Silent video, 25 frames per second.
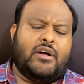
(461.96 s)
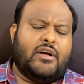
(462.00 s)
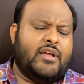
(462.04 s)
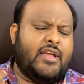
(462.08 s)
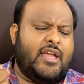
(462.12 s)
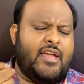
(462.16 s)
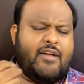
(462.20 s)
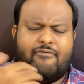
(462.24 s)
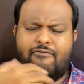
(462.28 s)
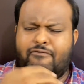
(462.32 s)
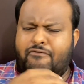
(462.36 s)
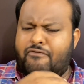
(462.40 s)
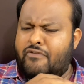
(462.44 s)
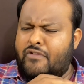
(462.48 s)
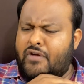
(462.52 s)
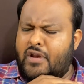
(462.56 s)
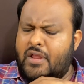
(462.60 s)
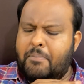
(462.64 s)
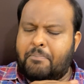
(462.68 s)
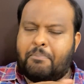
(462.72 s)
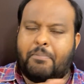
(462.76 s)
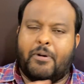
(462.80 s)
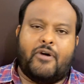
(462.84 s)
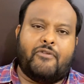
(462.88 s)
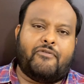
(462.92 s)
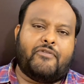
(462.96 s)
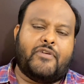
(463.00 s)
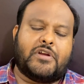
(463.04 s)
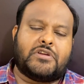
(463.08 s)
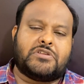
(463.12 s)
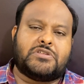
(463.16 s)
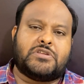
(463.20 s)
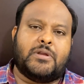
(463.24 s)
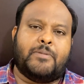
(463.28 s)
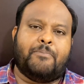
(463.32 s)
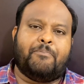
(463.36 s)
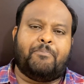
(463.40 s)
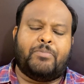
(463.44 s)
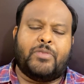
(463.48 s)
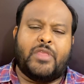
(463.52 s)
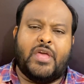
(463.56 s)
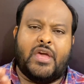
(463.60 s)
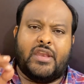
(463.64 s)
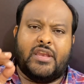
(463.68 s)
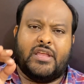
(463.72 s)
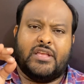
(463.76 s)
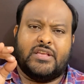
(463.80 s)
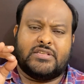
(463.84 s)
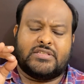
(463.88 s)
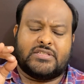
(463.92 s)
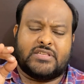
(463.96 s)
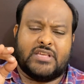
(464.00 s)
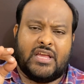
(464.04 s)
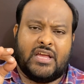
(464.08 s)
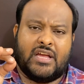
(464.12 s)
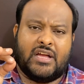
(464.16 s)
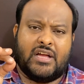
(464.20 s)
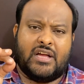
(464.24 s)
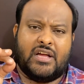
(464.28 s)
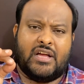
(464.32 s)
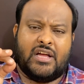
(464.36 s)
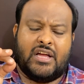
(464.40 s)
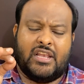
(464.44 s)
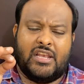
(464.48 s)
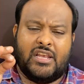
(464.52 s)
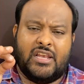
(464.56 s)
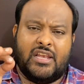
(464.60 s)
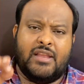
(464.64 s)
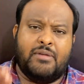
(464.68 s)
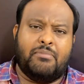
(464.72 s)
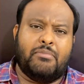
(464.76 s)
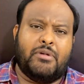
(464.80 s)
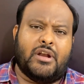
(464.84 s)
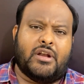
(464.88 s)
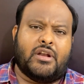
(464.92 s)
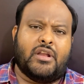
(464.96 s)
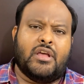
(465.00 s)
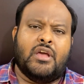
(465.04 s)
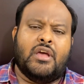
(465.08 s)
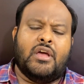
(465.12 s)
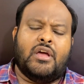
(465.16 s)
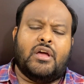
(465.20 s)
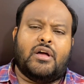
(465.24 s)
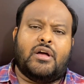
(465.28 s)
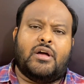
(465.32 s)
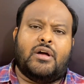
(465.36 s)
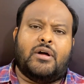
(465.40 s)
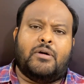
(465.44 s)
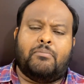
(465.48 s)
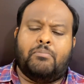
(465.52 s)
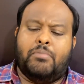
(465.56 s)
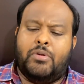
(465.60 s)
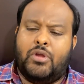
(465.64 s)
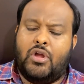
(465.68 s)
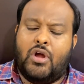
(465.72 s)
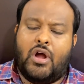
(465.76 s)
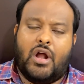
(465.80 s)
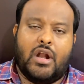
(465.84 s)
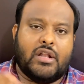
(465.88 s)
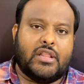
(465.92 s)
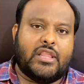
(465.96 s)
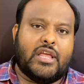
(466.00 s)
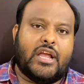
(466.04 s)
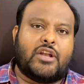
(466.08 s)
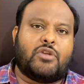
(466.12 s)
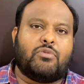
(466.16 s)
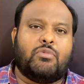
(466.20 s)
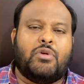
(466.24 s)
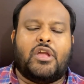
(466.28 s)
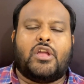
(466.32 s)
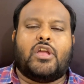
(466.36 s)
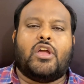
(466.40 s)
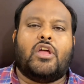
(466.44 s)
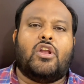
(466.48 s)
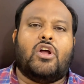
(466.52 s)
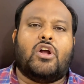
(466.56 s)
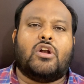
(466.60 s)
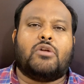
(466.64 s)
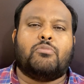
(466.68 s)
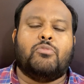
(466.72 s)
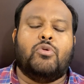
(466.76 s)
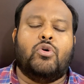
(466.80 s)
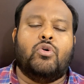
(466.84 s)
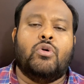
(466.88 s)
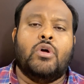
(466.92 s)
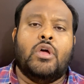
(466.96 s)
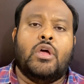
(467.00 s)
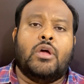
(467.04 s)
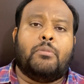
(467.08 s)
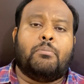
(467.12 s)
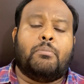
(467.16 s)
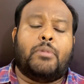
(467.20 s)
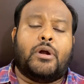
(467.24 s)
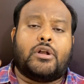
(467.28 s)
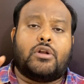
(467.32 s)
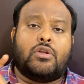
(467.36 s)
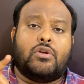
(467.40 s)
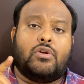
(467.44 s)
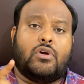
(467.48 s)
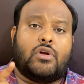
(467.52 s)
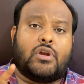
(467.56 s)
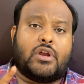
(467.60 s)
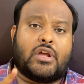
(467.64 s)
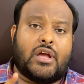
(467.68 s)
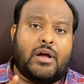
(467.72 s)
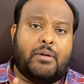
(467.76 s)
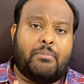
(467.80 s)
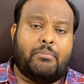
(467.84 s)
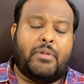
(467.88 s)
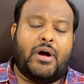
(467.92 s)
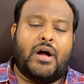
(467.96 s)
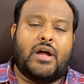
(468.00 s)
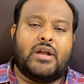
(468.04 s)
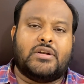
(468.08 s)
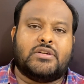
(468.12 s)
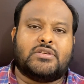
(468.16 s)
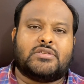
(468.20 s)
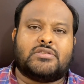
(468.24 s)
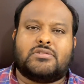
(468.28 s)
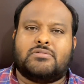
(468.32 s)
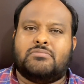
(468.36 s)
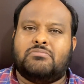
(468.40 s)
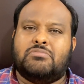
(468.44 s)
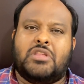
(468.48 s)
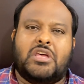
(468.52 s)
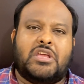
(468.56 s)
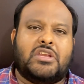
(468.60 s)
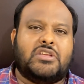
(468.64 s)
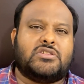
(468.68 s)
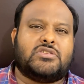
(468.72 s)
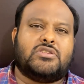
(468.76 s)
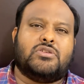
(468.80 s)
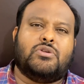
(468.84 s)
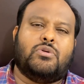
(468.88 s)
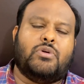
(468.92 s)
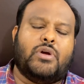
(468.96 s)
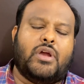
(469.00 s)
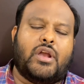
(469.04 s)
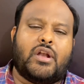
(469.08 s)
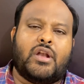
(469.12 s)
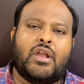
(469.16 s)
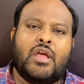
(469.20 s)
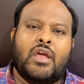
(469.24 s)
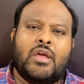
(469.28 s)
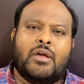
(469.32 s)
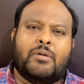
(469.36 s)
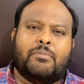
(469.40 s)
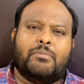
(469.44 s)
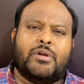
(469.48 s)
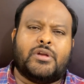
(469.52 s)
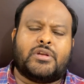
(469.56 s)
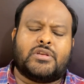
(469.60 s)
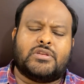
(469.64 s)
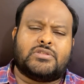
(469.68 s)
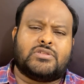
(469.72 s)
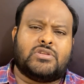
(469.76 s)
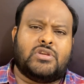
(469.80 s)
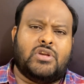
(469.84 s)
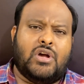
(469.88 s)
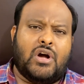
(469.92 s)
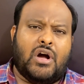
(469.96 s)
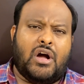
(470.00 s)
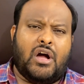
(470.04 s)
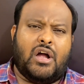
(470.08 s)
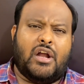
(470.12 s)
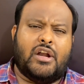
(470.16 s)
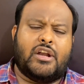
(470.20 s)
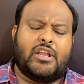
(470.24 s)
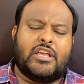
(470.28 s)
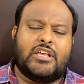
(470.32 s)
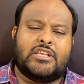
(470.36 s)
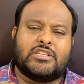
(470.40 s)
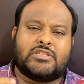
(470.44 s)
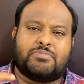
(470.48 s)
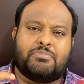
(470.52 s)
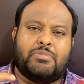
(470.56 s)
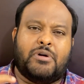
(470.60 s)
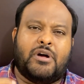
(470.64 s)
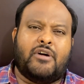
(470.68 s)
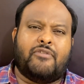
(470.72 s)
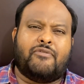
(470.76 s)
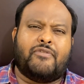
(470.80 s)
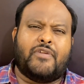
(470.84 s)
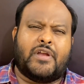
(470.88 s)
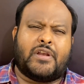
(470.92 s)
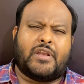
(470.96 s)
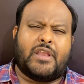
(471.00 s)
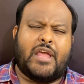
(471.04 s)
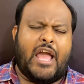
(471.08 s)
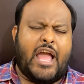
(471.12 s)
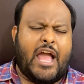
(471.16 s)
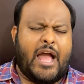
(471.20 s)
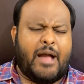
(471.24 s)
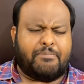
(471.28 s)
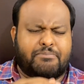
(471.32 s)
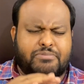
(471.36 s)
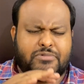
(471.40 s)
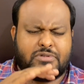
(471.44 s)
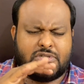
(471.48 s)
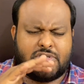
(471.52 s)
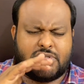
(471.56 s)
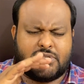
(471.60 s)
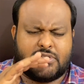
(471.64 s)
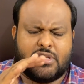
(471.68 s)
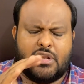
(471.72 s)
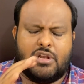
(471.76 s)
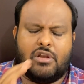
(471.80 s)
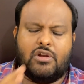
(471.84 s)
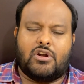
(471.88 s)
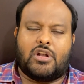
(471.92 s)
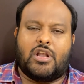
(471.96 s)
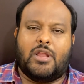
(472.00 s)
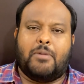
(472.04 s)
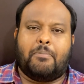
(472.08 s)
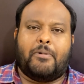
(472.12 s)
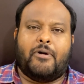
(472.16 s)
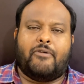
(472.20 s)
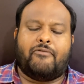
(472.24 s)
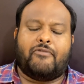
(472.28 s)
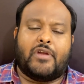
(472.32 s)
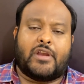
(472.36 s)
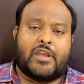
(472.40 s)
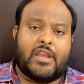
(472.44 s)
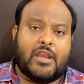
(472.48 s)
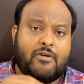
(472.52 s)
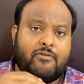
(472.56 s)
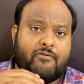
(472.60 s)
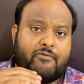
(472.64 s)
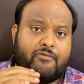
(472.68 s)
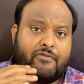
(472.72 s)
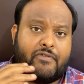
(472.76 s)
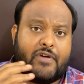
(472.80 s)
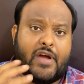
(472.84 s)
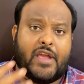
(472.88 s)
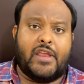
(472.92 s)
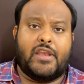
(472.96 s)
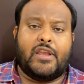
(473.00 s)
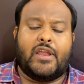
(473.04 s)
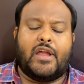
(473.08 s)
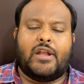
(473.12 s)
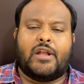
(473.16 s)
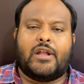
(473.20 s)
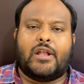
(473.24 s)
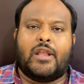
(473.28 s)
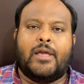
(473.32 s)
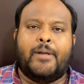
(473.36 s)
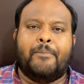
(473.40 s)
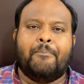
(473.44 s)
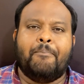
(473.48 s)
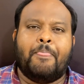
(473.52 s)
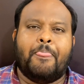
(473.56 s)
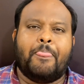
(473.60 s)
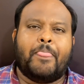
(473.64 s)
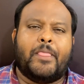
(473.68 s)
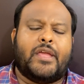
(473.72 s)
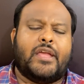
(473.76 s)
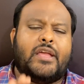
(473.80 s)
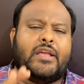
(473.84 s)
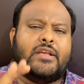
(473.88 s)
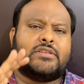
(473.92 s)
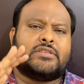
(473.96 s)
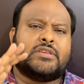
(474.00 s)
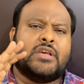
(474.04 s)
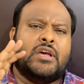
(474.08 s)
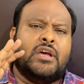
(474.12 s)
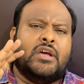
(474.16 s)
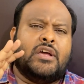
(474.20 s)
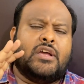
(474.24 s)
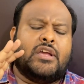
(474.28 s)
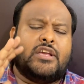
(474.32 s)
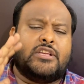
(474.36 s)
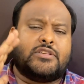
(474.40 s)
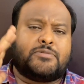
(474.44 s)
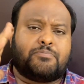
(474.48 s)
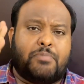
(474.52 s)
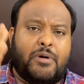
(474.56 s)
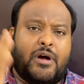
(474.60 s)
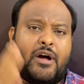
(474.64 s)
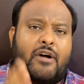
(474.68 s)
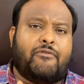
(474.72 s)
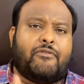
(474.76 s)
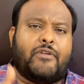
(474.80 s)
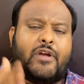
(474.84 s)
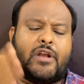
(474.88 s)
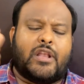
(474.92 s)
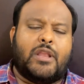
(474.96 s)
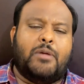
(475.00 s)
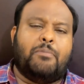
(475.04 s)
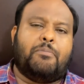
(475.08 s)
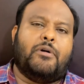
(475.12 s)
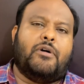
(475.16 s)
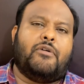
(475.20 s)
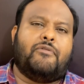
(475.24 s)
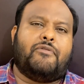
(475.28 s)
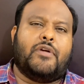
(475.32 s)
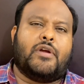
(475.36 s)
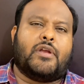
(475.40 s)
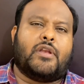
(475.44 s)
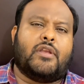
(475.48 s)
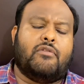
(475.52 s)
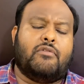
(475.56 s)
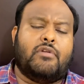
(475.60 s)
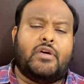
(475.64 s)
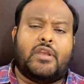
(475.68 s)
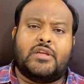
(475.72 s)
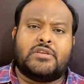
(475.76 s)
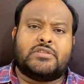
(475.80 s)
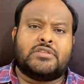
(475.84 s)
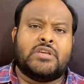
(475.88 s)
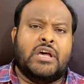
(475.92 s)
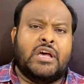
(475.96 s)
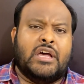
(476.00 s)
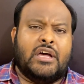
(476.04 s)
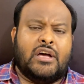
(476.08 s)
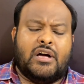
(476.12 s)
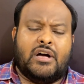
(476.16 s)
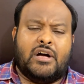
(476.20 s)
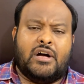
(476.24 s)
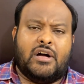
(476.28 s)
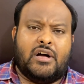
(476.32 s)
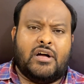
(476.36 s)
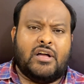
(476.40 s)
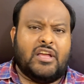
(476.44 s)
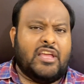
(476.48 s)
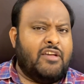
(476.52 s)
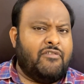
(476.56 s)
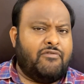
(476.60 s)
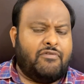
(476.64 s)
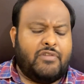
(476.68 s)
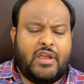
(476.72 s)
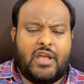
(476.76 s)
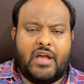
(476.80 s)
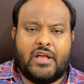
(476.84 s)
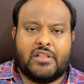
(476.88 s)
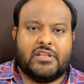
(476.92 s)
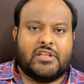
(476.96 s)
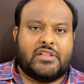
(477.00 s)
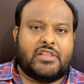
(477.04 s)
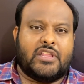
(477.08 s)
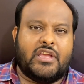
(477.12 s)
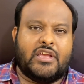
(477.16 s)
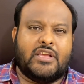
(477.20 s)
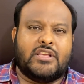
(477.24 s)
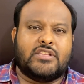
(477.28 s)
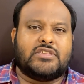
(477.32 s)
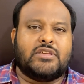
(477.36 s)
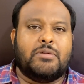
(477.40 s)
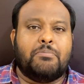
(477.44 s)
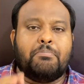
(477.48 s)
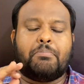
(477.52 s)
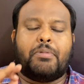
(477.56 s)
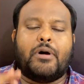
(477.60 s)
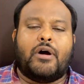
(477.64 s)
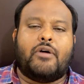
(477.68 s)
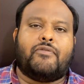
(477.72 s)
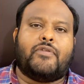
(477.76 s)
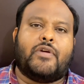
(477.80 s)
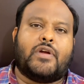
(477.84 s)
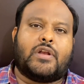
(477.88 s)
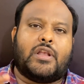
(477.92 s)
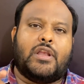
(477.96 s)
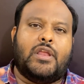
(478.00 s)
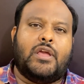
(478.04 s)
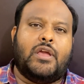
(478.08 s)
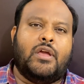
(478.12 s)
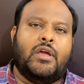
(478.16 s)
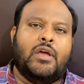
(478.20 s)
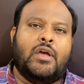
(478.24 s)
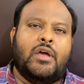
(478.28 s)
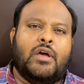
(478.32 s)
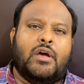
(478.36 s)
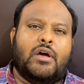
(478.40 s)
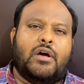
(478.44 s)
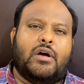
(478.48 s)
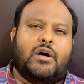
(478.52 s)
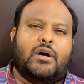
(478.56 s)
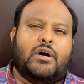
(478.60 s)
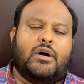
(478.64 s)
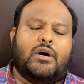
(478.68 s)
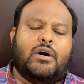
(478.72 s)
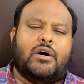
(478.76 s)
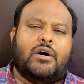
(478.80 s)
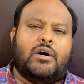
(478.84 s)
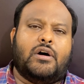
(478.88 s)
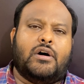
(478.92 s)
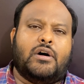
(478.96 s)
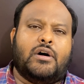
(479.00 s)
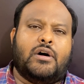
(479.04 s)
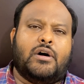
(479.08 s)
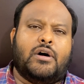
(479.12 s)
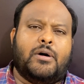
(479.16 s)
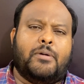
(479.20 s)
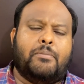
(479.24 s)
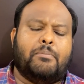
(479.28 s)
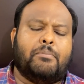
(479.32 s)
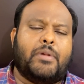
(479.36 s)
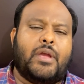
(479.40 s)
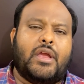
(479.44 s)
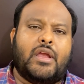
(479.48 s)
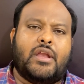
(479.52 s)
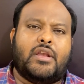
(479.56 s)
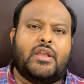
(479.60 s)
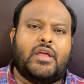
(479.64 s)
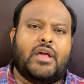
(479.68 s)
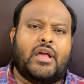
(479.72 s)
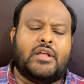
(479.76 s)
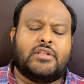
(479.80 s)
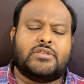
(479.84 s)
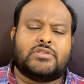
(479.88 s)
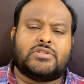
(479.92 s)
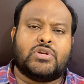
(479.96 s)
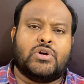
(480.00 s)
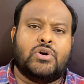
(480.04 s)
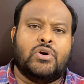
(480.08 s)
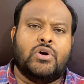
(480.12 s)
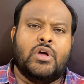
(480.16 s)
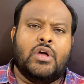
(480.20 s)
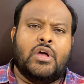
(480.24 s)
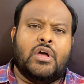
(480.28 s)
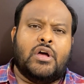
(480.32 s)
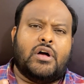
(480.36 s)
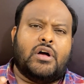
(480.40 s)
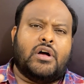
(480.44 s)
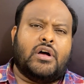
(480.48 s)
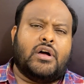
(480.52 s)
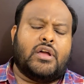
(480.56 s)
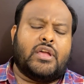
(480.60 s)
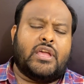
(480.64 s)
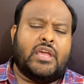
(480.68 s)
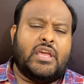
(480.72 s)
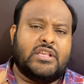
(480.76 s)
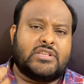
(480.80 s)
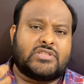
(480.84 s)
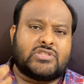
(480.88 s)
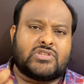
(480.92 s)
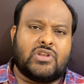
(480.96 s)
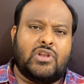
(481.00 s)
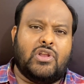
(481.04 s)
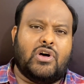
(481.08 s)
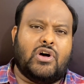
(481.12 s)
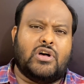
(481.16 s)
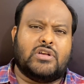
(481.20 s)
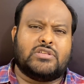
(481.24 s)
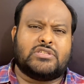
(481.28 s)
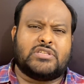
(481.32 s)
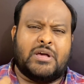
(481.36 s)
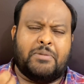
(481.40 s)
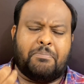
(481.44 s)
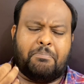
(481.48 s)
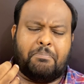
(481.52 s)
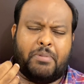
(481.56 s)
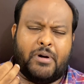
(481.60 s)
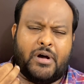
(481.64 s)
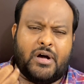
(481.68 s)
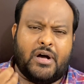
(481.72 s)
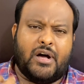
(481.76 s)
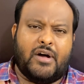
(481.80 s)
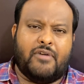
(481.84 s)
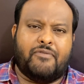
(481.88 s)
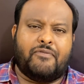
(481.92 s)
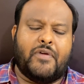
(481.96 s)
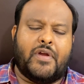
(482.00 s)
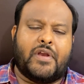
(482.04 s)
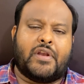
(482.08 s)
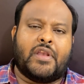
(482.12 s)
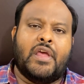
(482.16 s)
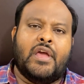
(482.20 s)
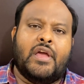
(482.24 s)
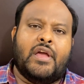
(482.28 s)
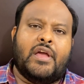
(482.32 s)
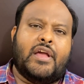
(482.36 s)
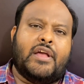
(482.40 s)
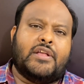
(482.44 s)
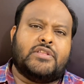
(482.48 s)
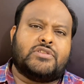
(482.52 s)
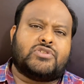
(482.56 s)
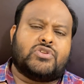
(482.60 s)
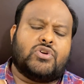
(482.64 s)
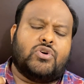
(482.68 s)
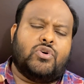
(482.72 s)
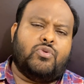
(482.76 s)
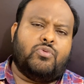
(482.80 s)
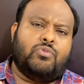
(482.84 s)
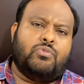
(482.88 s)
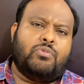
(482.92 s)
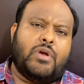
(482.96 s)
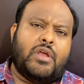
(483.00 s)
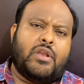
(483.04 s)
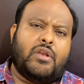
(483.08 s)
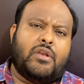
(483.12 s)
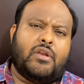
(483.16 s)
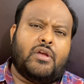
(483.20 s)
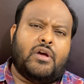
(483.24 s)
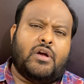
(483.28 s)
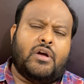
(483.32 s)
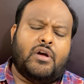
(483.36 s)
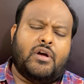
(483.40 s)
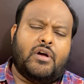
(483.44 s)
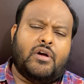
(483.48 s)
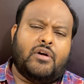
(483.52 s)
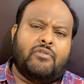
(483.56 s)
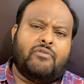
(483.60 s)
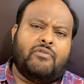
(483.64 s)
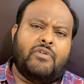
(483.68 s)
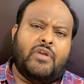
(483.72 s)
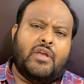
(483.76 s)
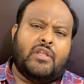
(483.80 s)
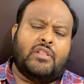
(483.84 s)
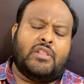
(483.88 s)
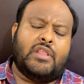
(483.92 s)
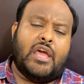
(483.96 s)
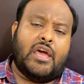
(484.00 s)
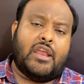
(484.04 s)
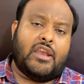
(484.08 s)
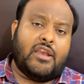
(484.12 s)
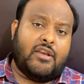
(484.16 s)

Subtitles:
every perfection, there is a limit. Beyond that, we cannot move. But to your commands, there is no end, because God is perfect, absolutely perfect, infinitely. He's perfectly perfect, whereas every other thing is imperfectly made. And so his laws are perfect. And so when they are